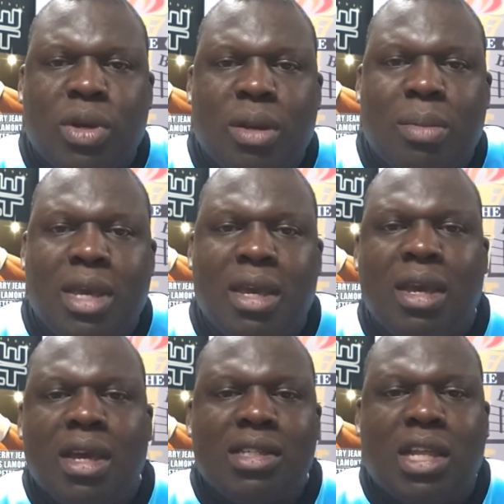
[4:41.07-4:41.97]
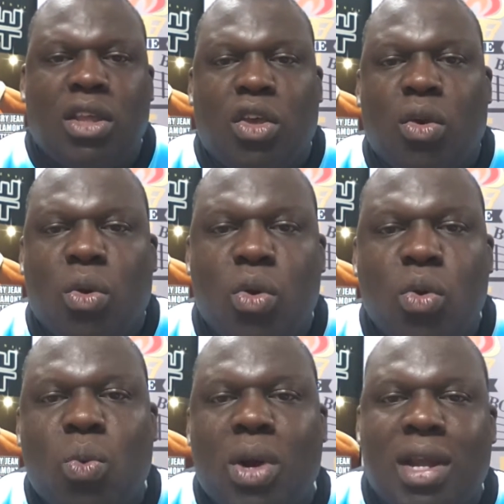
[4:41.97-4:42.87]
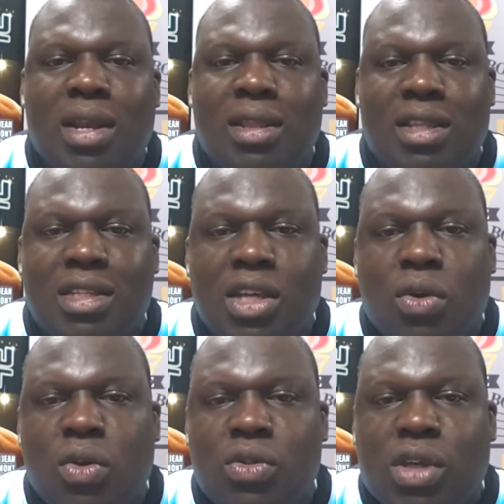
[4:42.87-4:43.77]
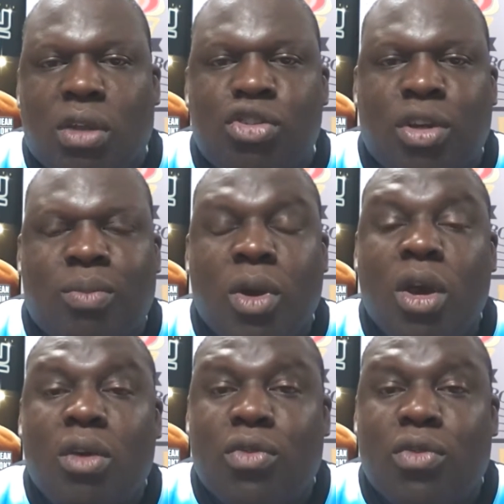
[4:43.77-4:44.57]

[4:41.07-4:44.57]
we're going to be telling you who won the DOU scholarship